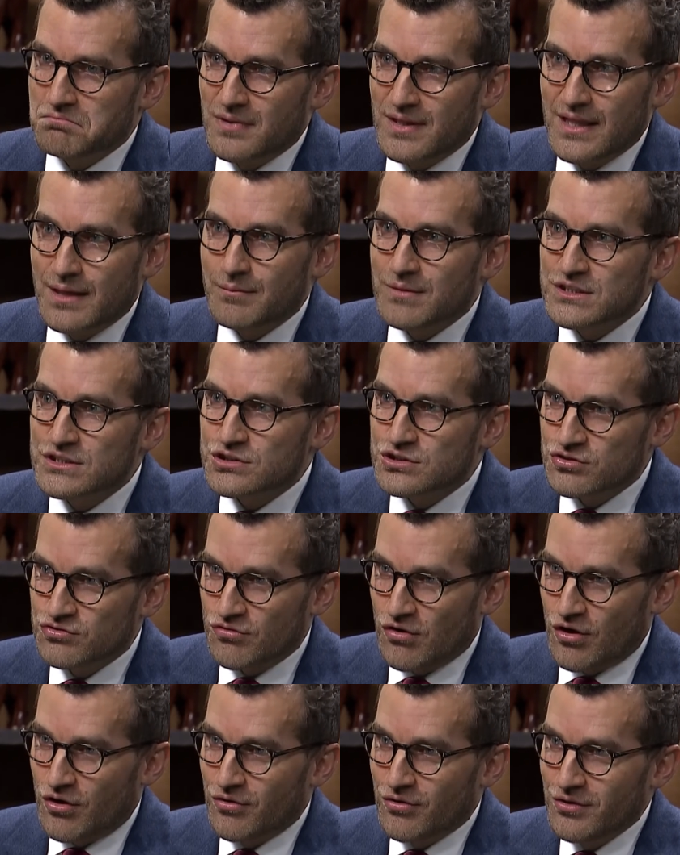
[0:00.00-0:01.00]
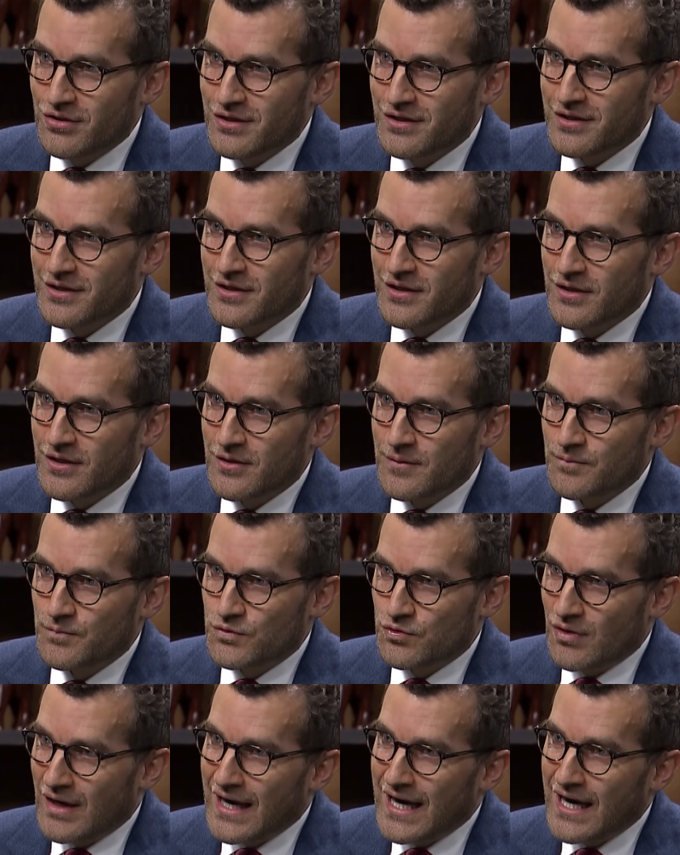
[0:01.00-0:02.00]
they may struggle yeah.
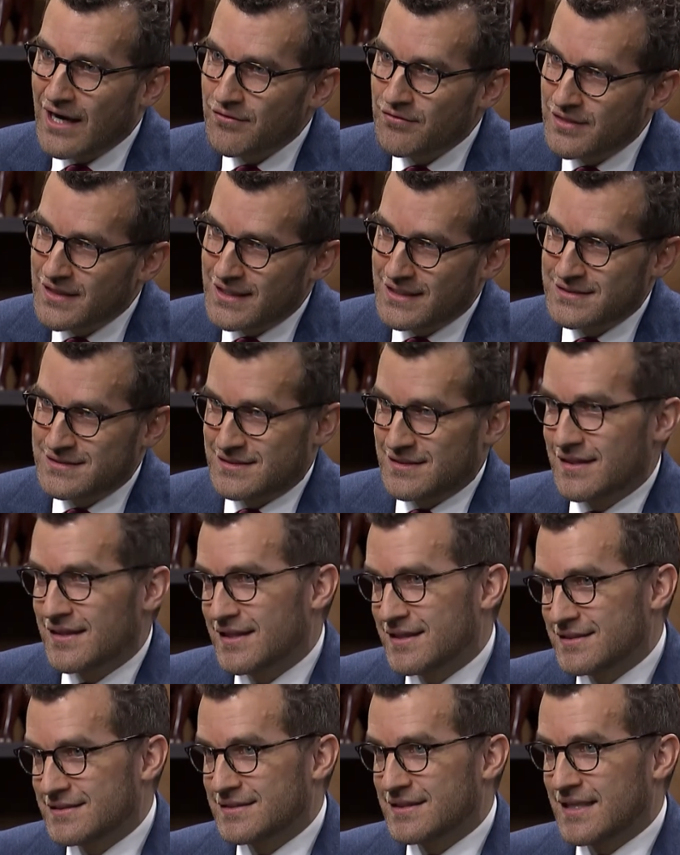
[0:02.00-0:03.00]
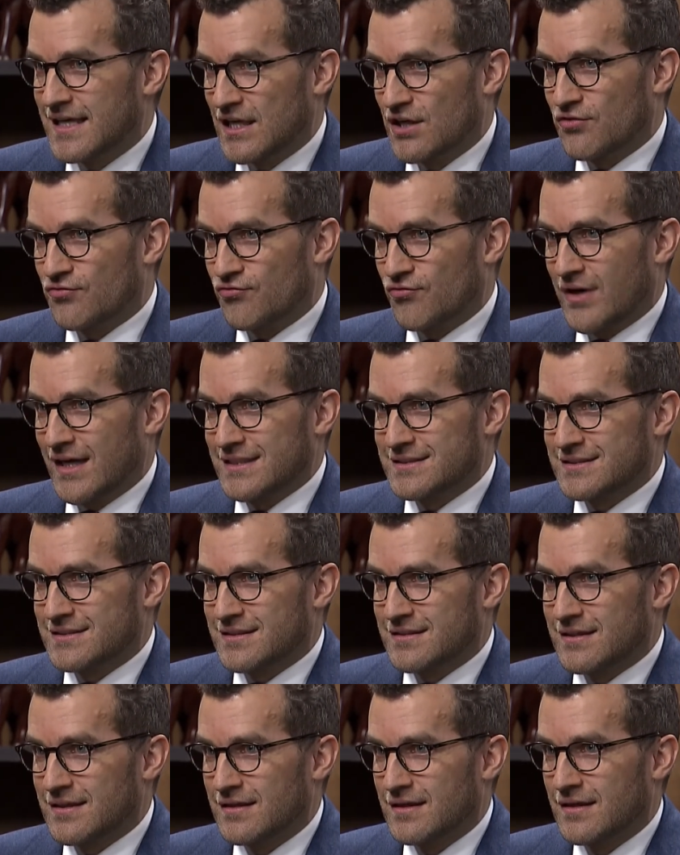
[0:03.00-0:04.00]
to have this this day of
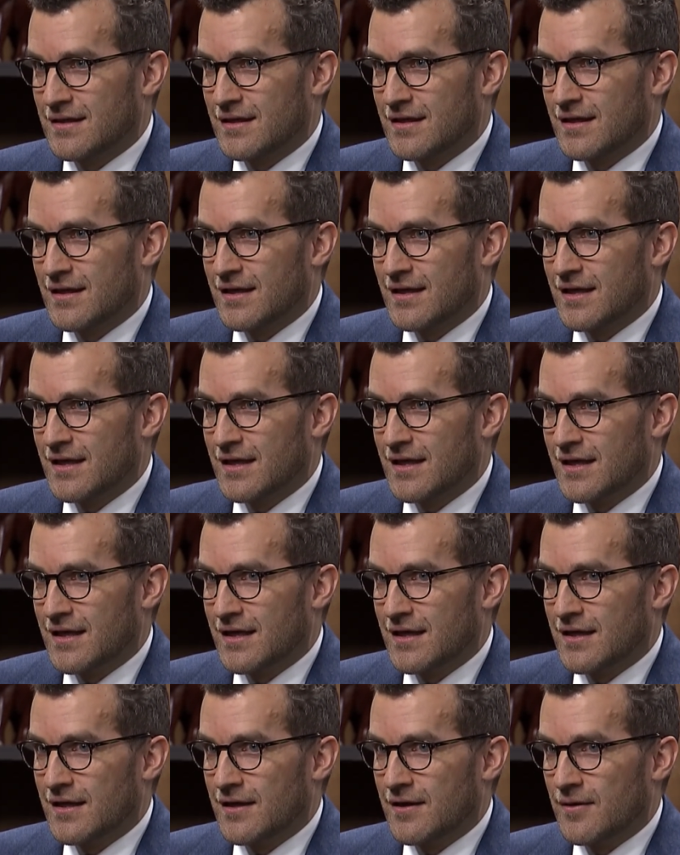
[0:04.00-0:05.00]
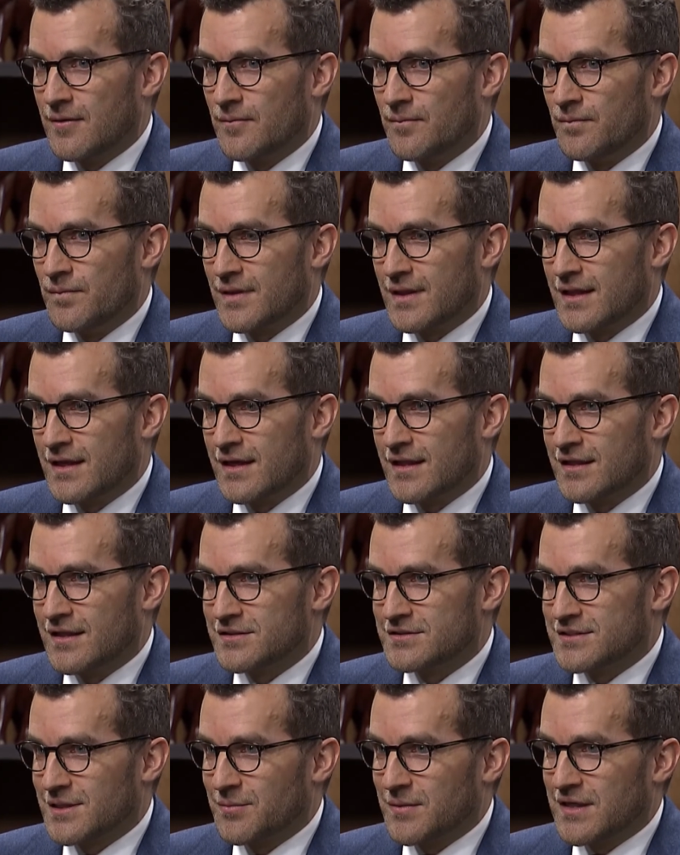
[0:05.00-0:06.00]
rest. Sure. Um, and I,
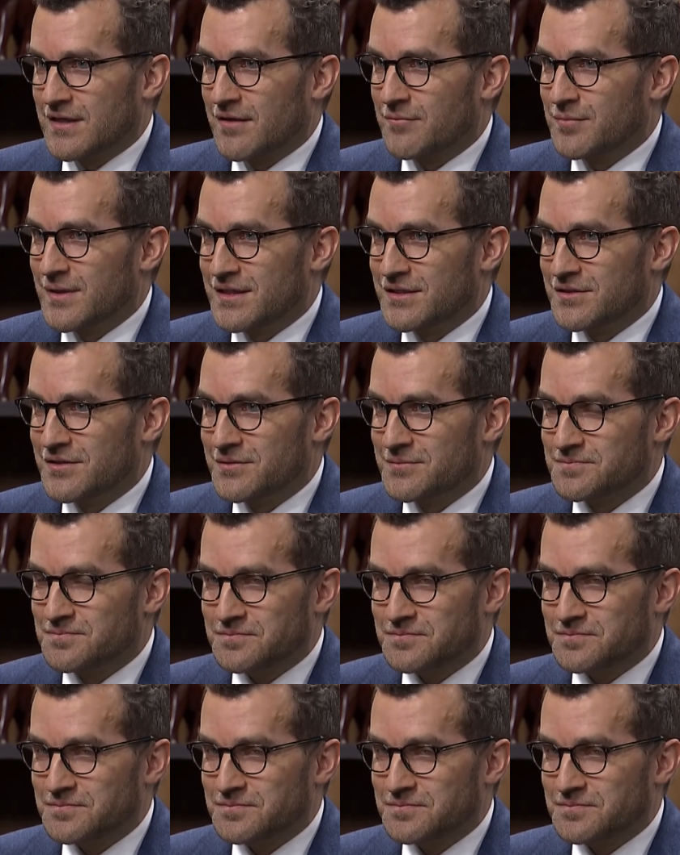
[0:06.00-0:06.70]
sometimes I've been.